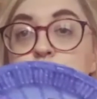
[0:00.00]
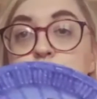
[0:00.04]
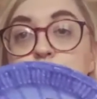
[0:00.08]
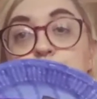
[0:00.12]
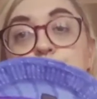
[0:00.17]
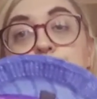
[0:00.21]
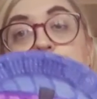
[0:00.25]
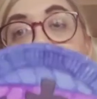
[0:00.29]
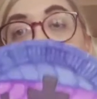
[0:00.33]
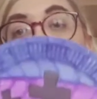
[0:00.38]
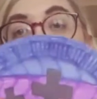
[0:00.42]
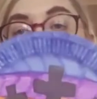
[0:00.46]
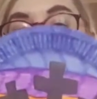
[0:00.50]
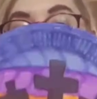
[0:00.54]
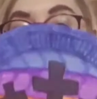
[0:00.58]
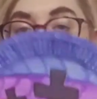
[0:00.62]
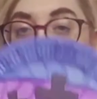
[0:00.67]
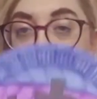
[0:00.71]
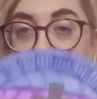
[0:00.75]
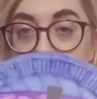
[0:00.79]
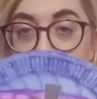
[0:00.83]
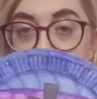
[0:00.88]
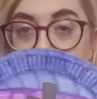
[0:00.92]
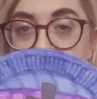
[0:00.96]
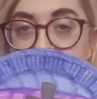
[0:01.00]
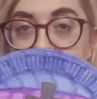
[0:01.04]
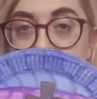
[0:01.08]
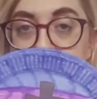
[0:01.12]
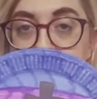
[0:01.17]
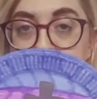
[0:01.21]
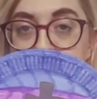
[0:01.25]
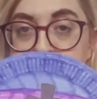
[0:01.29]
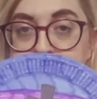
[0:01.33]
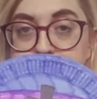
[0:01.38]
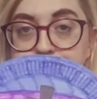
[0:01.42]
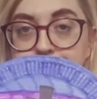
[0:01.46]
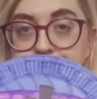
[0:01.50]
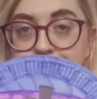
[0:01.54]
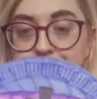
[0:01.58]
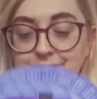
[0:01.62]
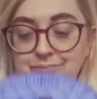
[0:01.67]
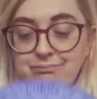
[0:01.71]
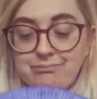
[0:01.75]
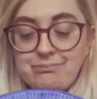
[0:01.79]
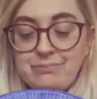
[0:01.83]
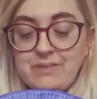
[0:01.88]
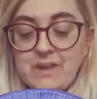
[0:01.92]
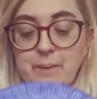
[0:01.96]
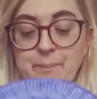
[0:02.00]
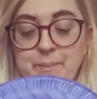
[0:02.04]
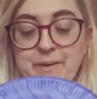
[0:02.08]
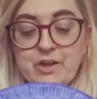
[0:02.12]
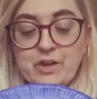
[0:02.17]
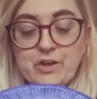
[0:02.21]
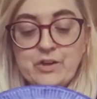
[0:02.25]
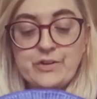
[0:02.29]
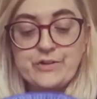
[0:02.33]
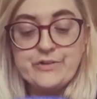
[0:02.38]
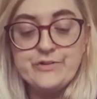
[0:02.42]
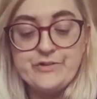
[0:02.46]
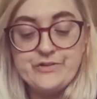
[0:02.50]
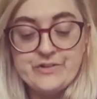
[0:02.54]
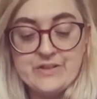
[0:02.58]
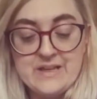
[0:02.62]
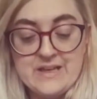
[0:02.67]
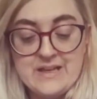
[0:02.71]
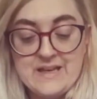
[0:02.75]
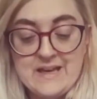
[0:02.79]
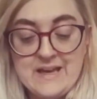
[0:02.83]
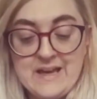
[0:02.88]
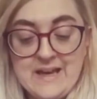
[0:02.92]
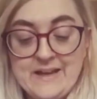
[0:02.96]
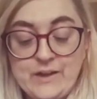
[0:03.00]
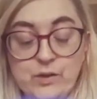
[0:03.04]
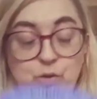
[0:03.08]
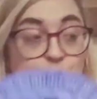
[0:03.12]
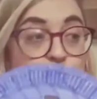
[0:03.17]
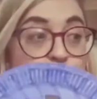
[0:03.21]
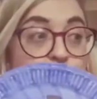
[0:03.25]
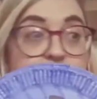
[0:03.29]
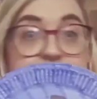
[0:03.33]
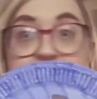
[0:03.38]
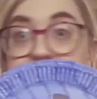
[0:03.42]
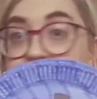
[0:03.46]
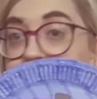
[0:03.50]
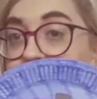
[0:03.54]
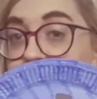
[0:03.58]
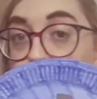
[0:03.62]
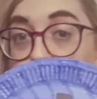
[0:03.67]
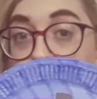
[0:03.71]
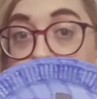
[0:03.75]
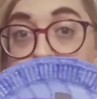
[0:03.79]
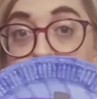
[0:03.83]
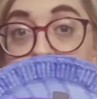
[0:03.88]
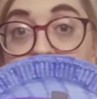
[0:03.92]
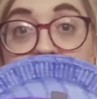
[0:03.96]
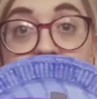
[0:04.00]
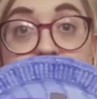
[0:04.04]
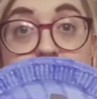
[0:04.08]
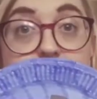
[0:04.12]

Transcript: just with felt tips, because I know not everybody will have